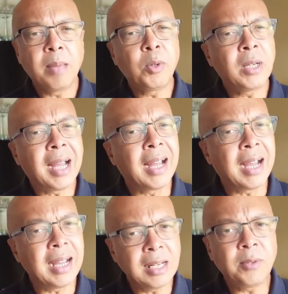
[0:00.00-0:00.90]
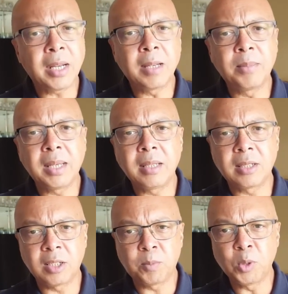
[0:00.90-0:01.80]
A book I highly
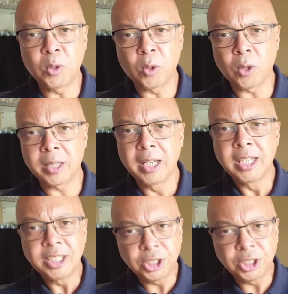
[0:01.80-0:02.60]
recommend is this book called